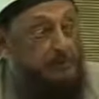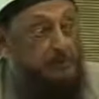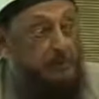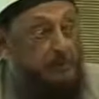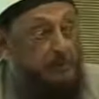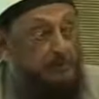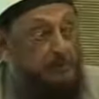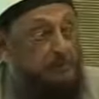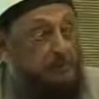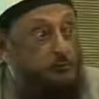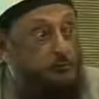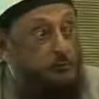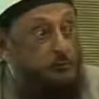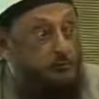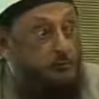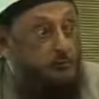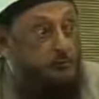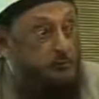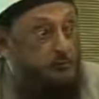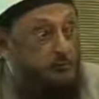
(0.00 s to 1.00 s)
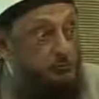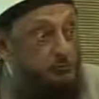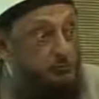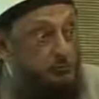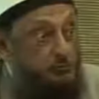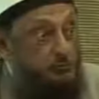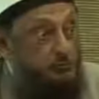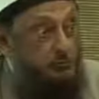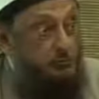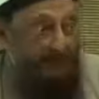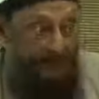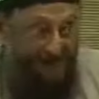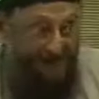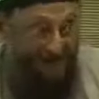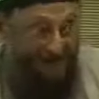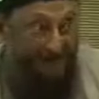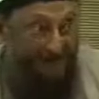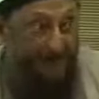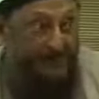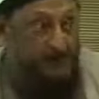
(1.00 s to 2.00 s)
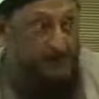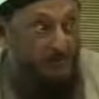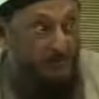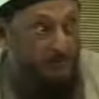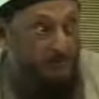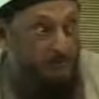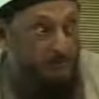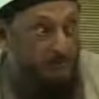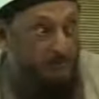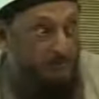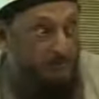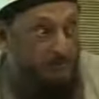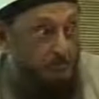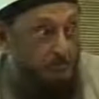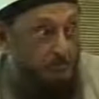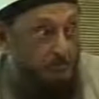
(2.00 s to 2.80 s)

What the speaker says: But he's not a Jew. He's an Arab.